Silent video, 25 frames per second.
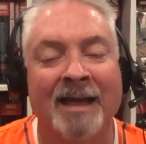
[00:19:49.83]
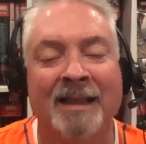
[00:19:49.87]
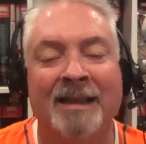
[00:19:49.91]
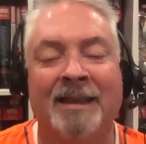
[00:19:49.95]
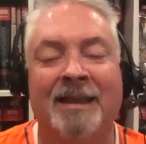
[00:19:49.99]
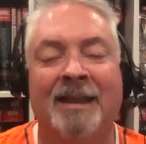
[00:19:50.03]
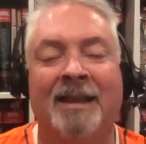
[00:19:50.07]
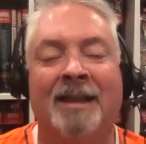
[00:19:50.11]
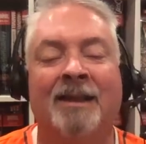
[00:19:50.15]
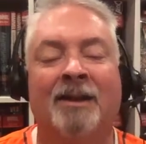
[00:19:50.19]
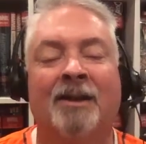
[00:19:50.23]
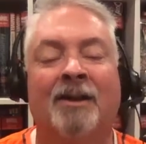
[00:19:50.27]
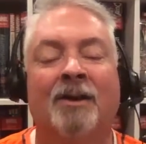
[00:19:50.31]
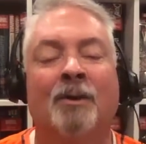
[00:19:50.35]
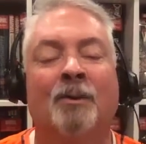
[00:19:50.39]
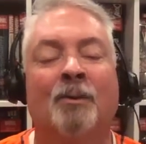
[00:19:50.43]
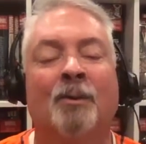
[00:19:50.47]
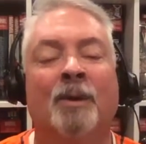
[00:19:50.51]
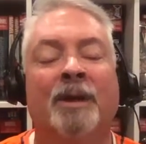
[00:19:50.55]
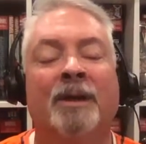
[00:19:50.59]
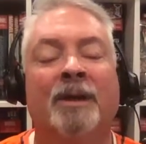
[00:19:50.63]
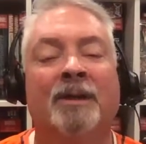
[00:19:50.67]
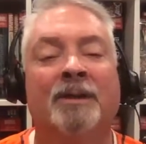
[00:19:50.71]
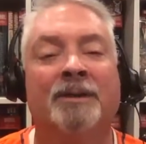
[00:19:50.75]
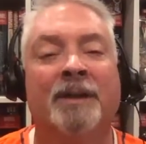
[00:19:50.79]
think well, her
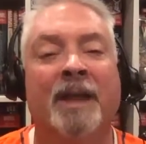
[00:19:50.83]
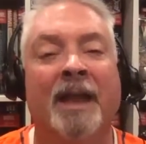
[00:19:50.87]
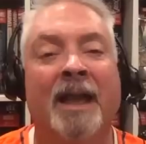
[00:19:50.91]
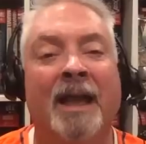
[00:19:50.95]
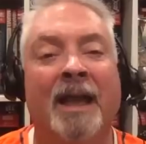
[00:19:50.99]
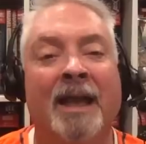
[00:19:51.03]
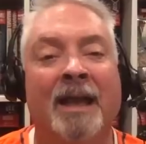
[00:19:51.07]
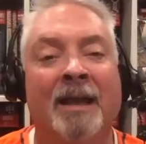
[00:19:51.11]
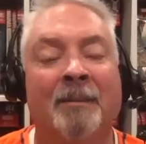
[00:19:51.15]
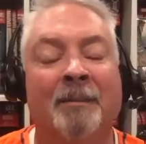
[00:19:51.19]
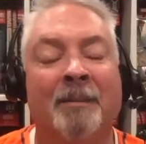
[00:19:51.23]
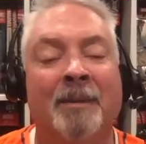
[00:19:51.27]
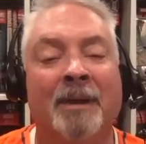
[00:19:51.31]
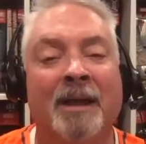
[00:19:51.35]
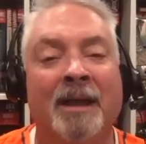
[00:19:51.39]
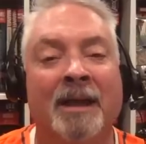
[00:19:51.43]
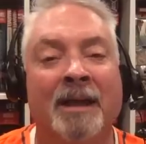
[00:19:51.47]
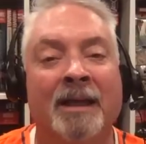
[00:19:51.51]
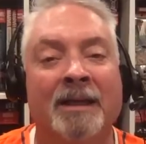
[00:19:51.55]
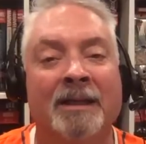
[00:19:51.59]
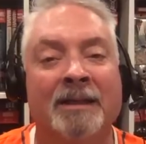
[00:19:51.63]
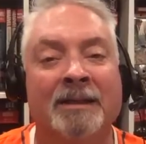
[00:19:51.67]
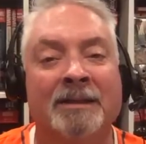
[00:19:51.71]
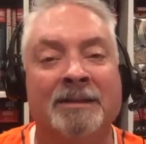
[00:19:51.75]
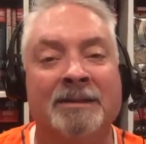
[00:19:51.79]
real name
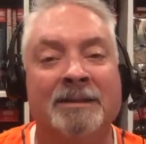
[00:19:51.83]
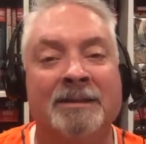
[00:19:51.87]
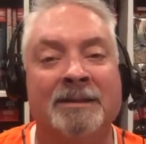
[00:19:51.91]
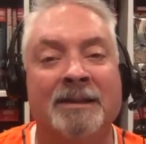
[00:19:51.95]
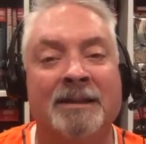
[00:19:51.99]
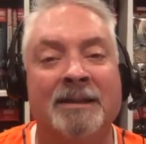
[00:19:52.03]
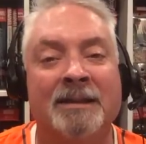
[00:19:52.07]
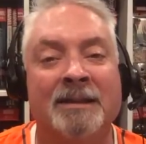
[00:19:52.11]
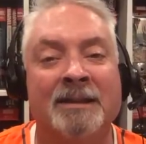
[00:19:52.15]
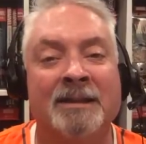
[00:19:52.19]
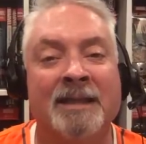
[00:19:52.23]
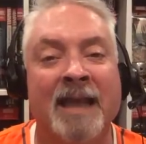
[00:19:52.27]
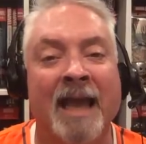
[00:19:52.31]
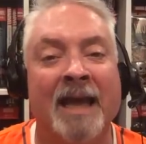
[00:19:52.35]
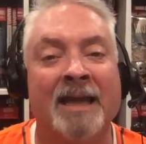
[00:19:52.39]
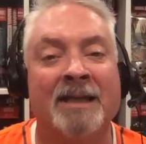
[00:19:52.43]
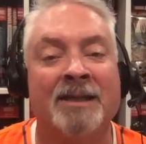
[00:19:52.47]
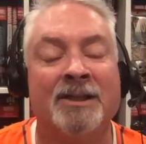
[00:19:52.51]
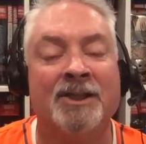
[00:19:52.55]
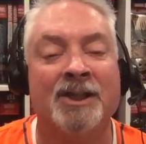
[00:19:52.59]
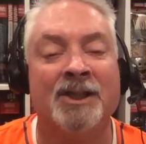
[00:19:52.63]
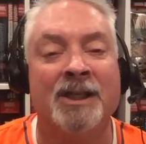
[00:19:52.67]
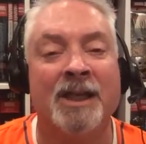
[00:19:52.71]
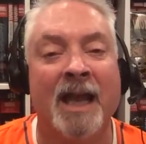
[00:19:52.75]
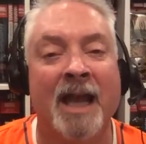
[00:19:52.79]
is Dan
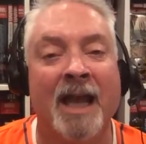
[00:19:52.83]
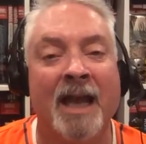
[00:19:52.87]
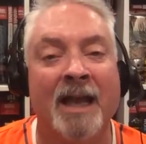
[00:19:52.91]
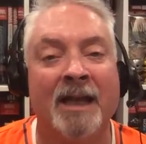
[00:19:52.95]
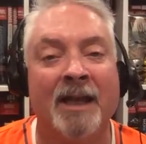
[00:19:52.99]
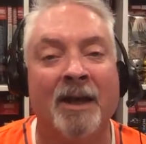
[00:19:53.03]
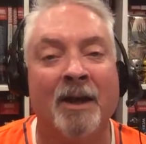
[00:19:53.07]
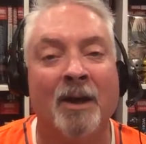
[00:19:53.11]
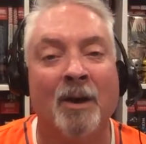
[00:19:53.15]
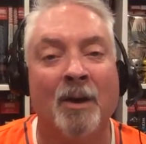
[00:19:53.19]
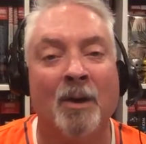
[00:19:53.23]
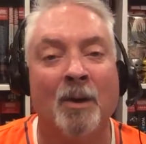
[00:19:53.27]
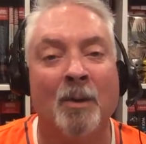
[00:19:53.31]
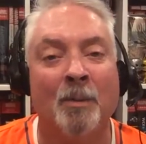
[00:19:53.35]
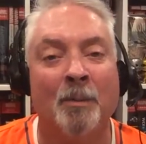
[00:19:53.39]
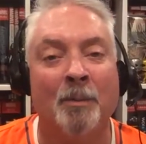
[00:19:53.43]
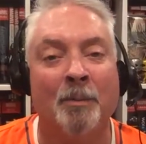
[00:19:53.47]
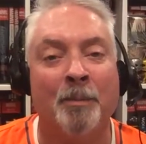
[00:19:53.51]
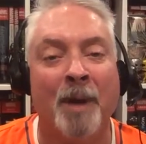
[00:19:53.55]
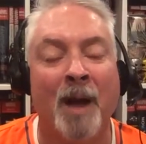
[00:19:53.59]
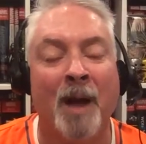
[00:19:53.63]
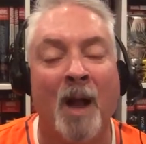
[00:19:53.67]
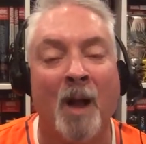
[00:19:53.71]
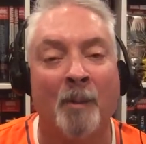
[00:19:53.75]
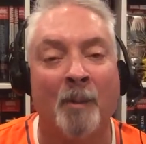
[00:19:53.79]
Diego
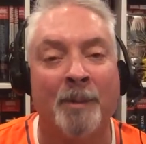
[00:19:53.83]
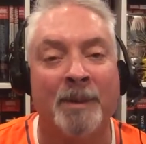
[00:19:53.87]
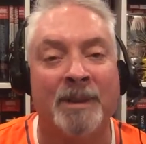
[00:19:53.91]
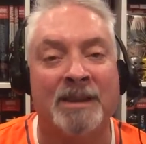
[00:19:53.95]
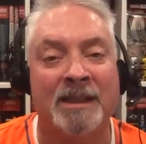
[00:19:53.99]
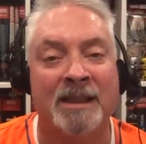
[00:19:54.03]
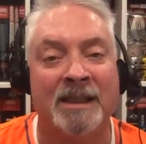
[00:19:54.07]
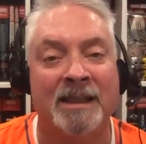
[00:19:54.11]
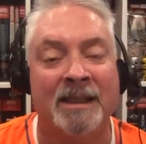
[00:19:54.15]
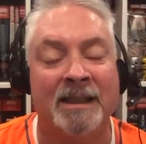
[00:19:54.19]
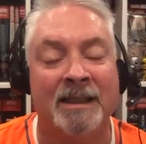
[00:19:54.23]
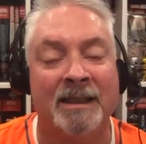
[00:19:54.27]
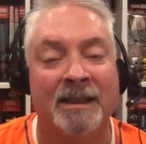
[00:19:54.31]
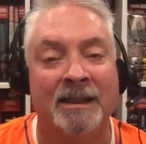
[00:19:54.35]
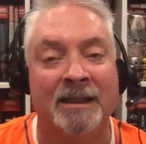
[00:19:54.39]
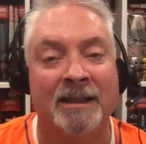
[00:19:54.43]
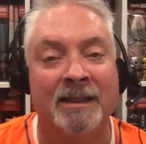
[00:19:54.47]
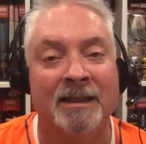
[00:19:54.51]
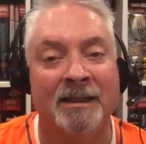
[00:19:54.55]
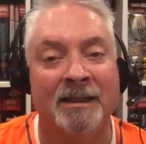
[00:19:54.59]
Palpatine.